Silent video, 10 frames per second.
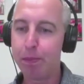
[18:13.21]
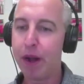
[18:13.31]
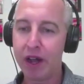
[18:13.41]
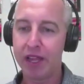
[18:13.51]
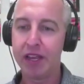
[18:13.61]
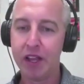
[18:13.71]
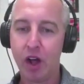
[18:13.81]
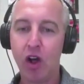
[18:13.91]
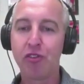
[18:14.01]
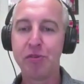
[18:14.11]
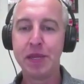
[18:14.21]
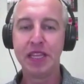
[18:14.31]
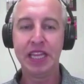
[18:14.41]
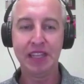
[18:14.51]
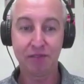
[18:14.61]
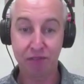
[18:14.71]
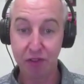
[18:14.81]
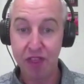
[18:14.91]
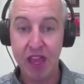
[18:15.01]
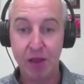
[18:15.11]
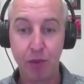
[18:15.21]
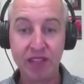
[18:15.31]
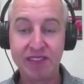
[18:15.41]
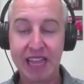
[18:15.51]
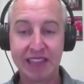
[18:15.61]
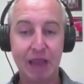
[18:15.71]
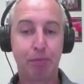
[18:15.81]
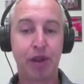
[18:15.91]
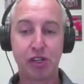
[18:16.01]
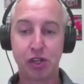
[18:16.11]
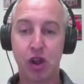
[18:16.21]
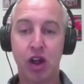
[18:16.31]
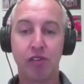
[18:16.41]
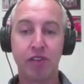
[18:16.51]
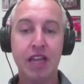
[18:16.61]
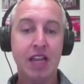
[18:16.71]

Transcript: but ultimately for them, we take that pressure off.